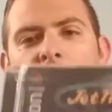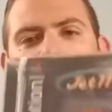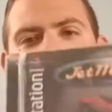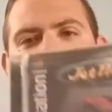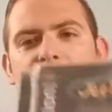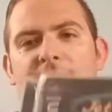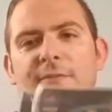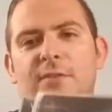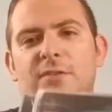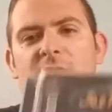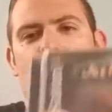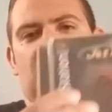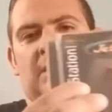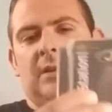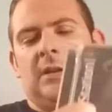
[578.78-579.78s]
I had the first
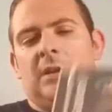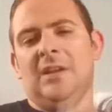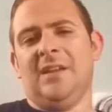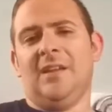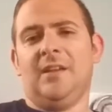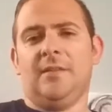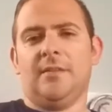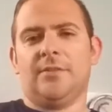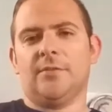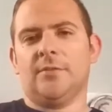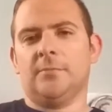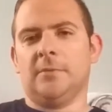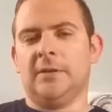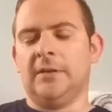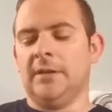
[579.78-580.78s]
one and the
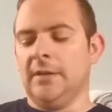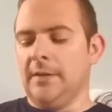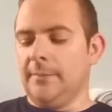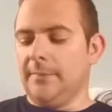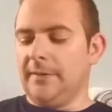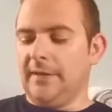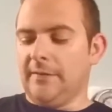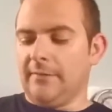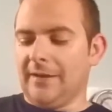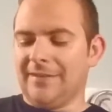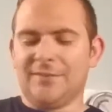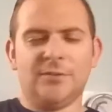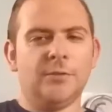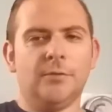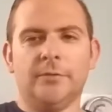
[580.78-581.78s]
third one, but never
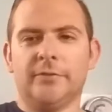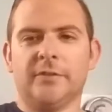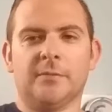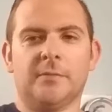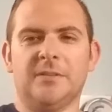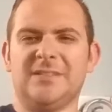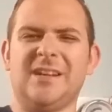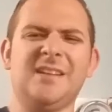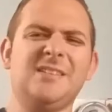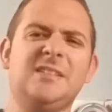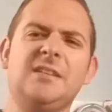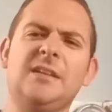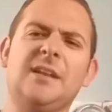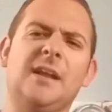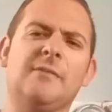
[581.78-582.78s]
got 2 for some reason. I
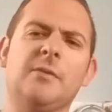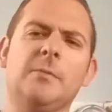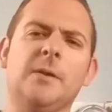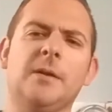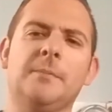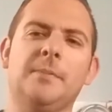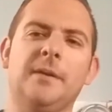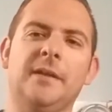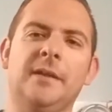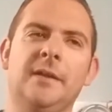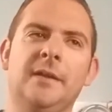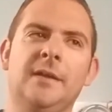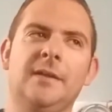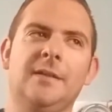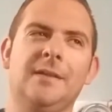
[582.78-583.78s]
see it everywhere, but
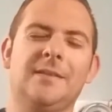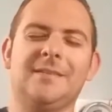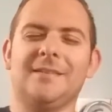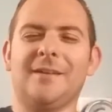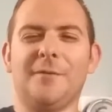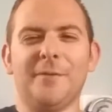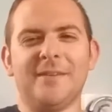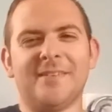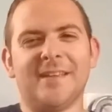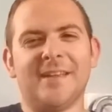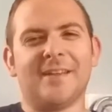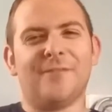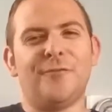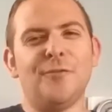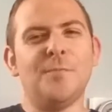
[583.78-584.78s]
it's always like
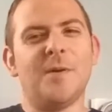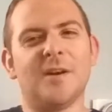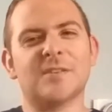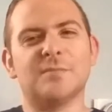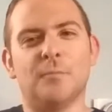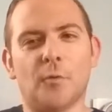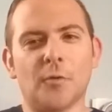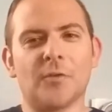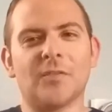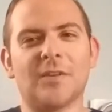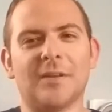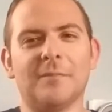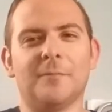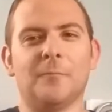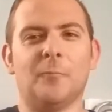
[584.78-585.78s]
a few bucks more than
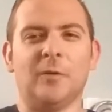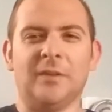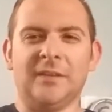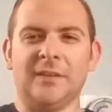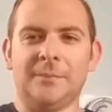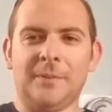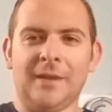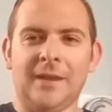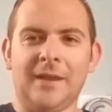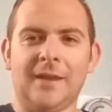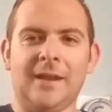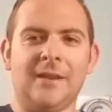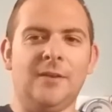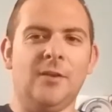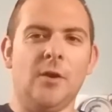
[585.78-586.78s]
I'm willing to pay,
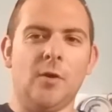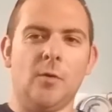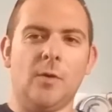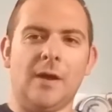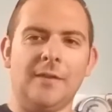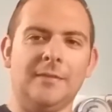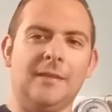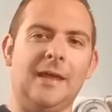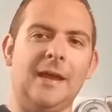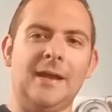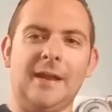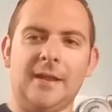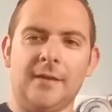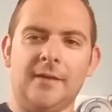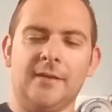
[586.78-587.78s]
and I know online
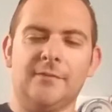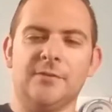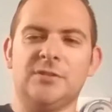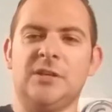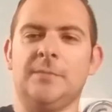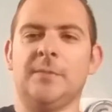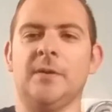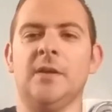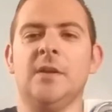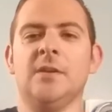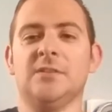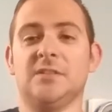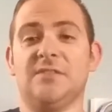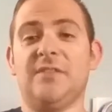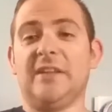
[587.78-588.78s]
I could get it for cheaper.
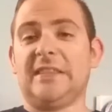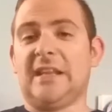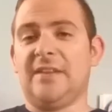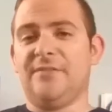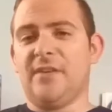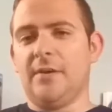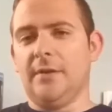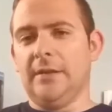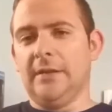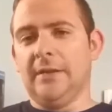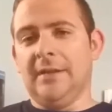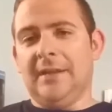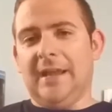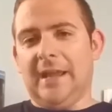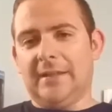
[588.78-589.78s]
So the fact that I found it
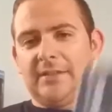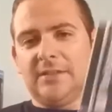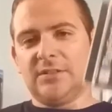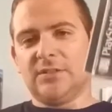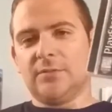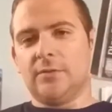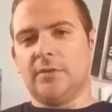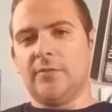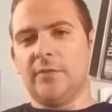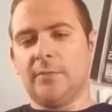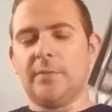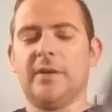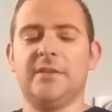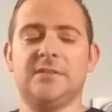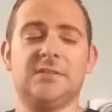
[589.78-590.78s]
at the store for the
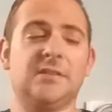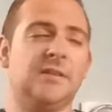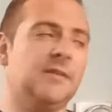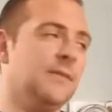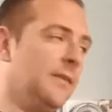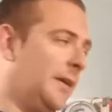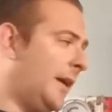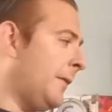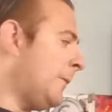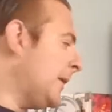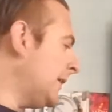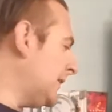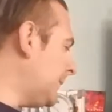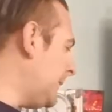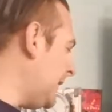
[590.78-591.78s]
price that I
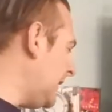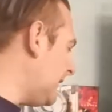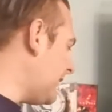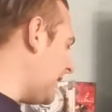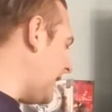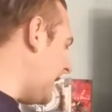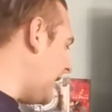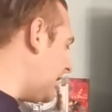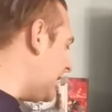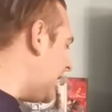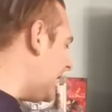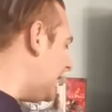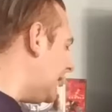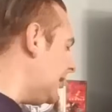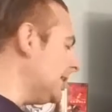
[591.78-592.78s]
wanted to pay if I had
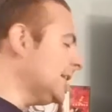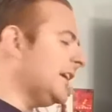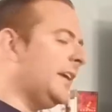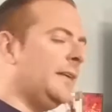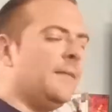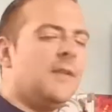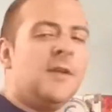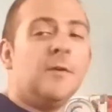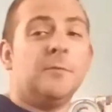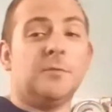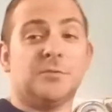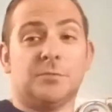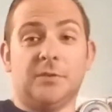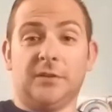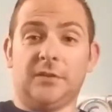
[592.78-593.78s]
gotten it online
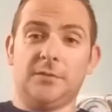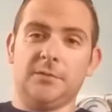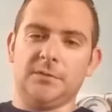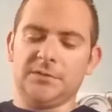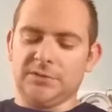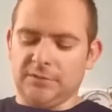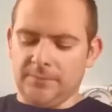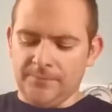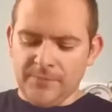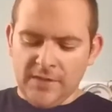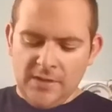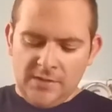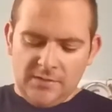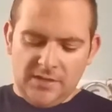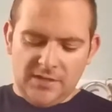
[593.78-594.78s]
was really cool. So
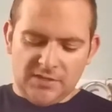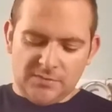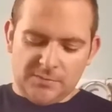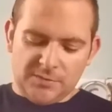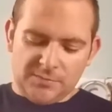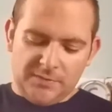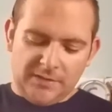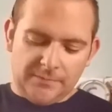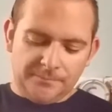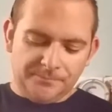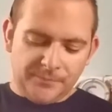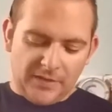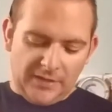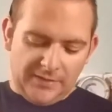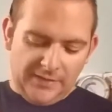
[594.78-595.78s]
thank you so much, man.
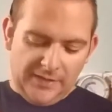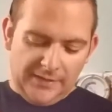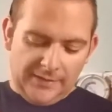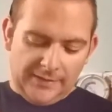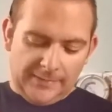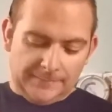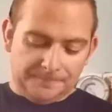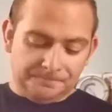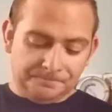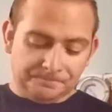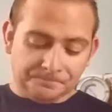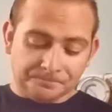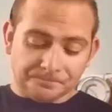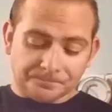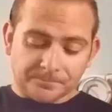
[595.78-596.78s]
And then
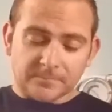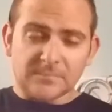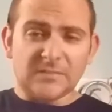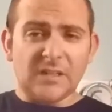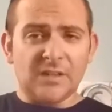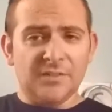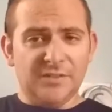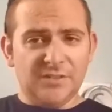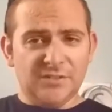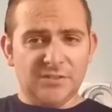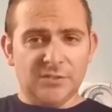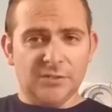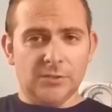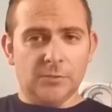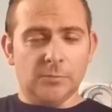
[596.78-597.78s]
these
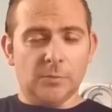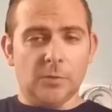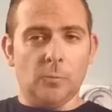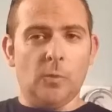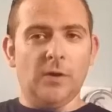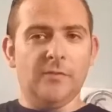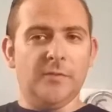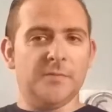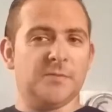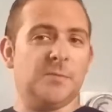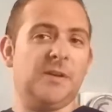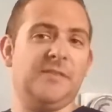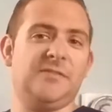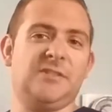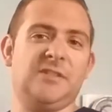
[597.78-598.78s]
two, one of them is
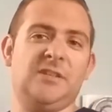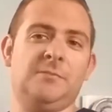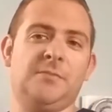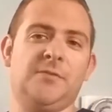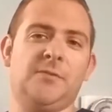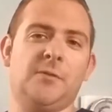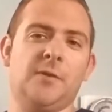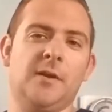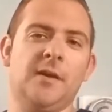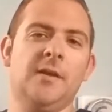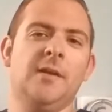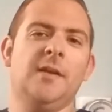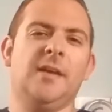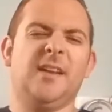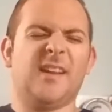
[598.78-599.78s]
one I've seen before
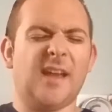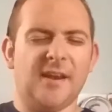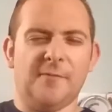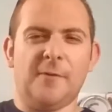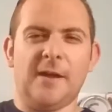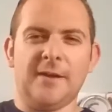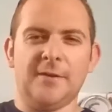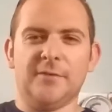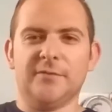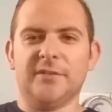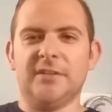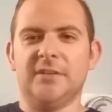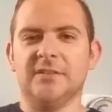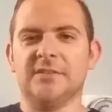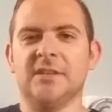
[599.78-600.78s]
and kind of wanted over the
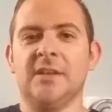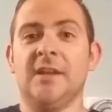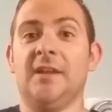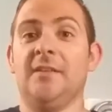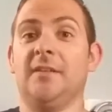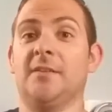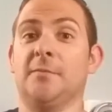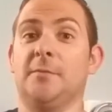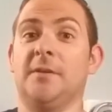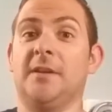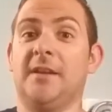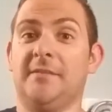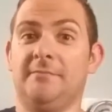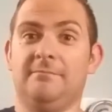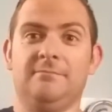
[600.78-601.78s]
years, and the other one
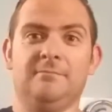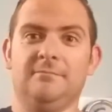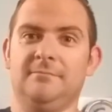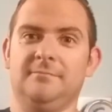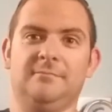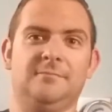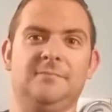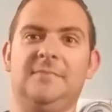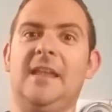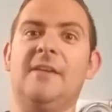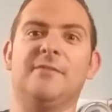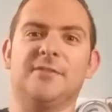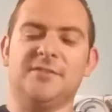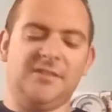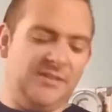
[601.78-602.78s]
I
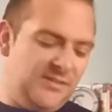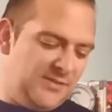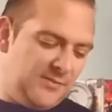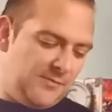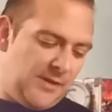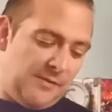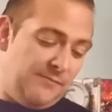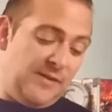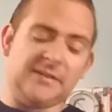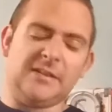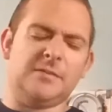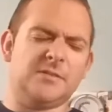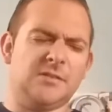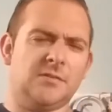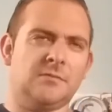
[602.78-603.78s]
never see. So in I
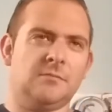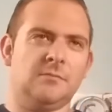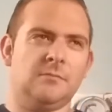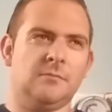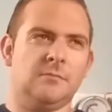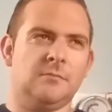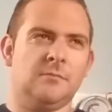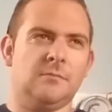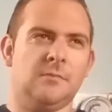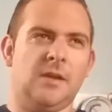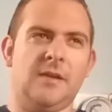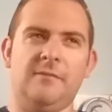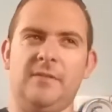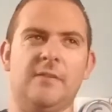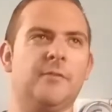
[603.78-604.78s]
was like,
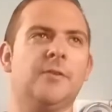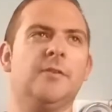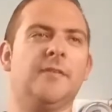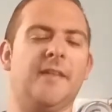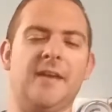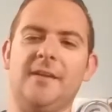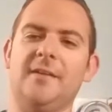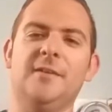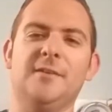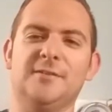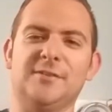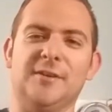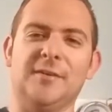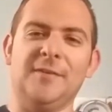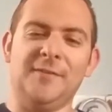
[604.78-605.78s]
I've never heard of that.
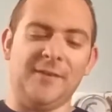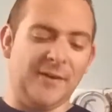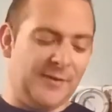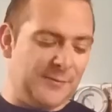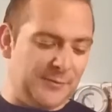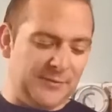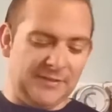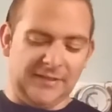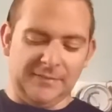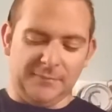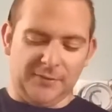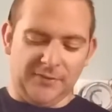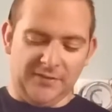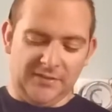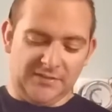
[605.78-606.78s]
So very cool to get
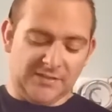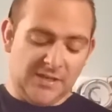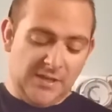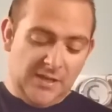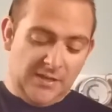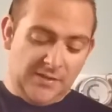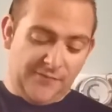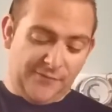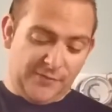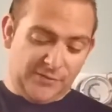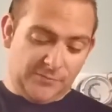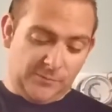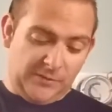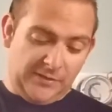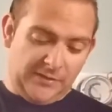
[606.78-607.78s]
both of these. The first
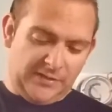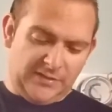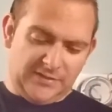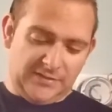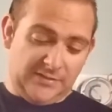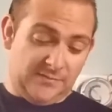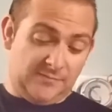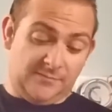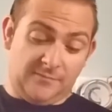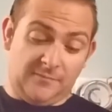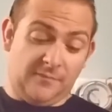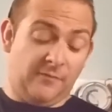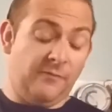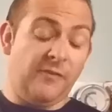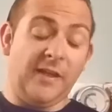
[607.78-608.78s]
one, and is in
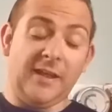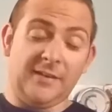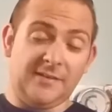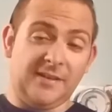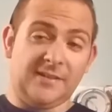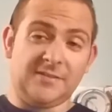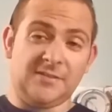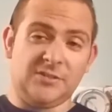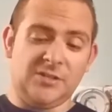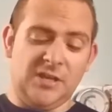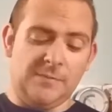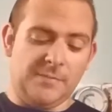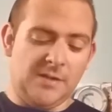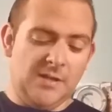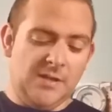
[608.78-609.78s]
fantastic
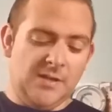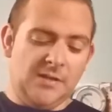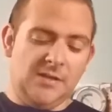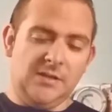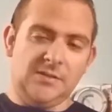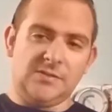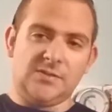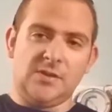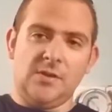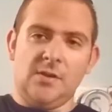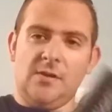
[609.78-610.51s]
shape, is